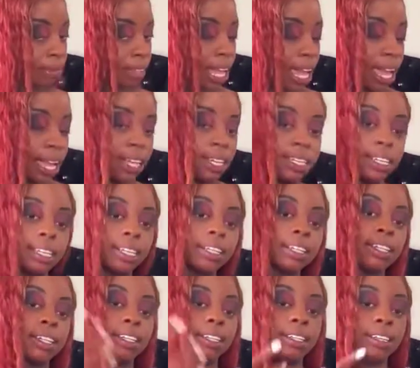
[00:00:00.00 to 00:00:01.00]
I ain't
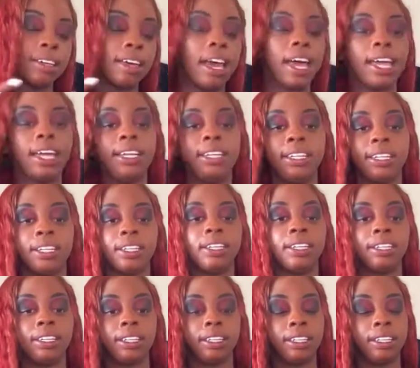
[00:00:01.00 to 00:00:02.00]
done. I ain't
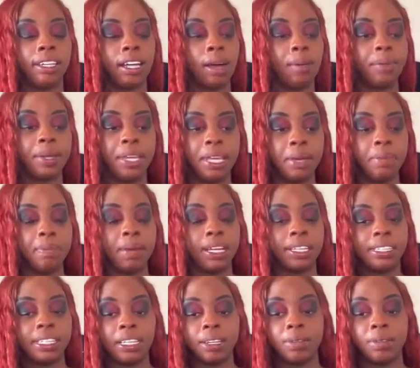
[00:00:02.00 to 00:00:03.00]
done. I'm gonna hit my
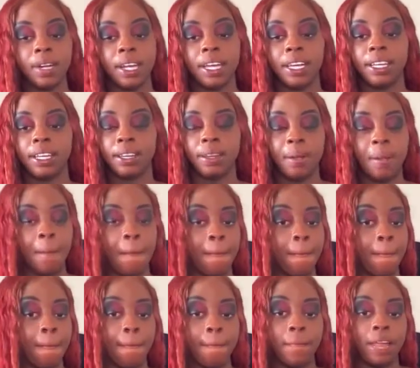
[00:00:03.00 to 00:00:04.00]
cigarette
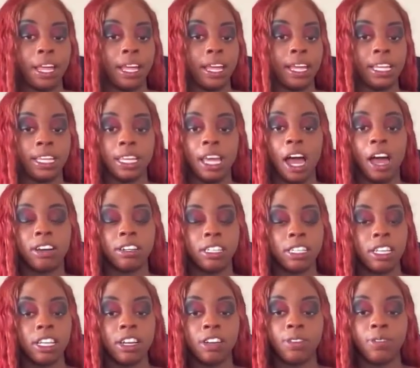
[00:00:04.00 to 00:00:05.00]
and y'all
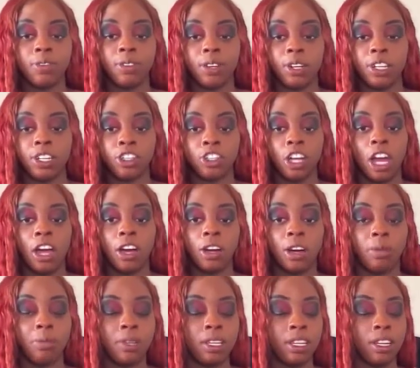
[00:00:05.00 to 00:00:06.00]
just here for it. Y'all
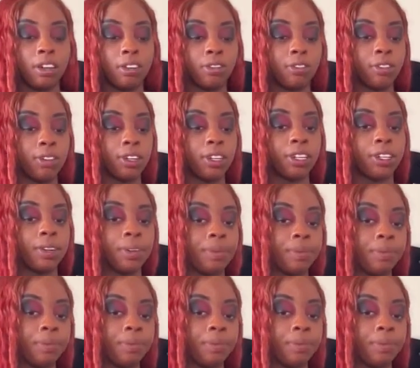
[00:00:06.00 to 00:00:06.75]
gonna be here for it.